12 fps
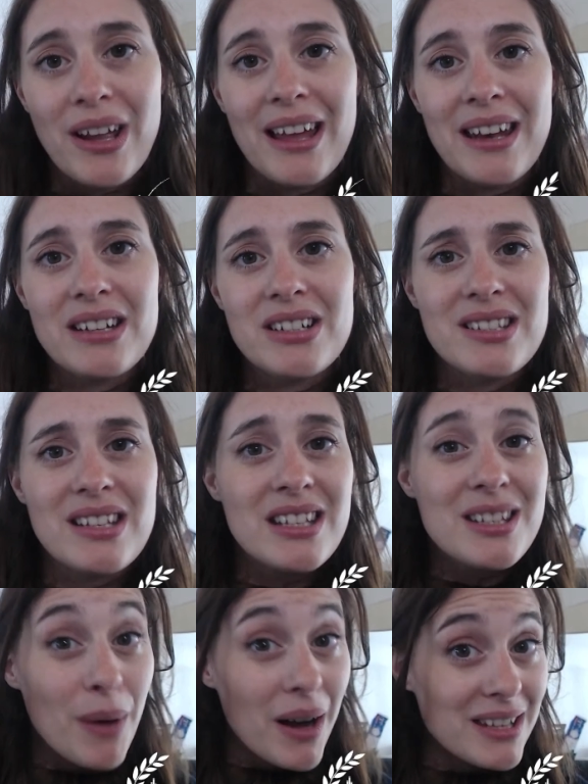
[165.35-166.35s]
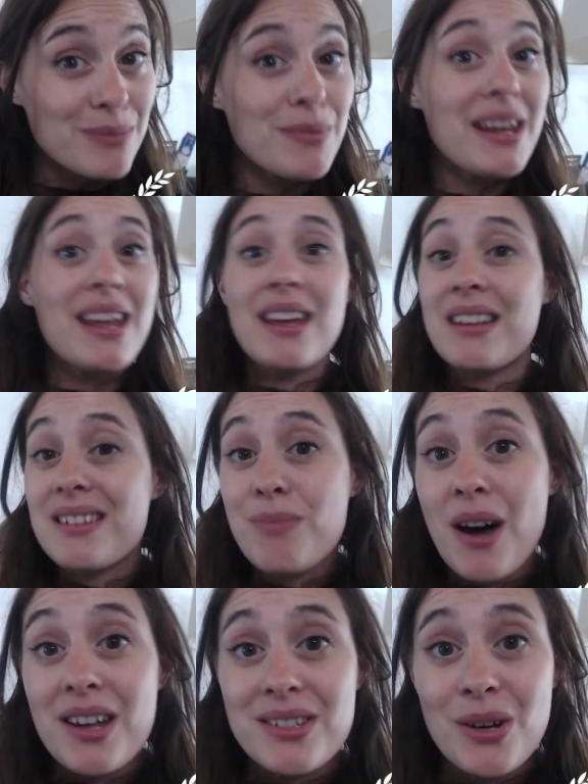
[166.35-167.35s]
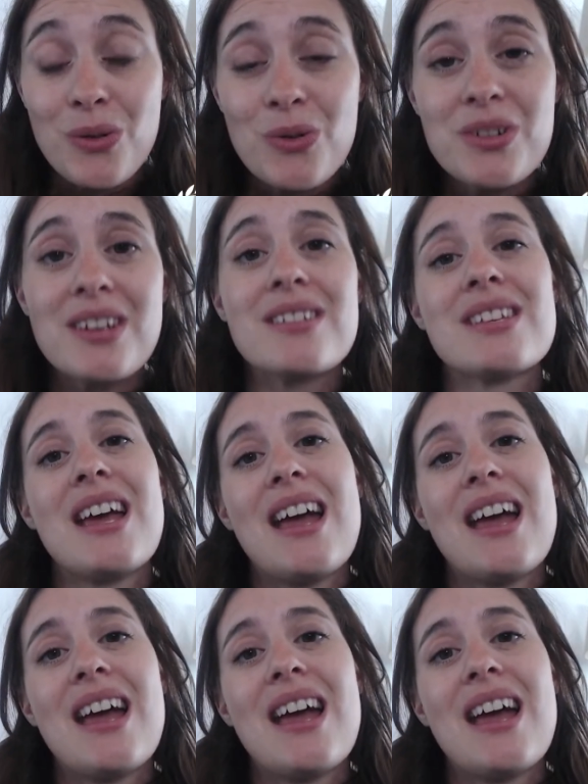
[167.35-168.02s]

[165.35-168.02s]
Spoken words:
and it just inspires me, it inspires our audience,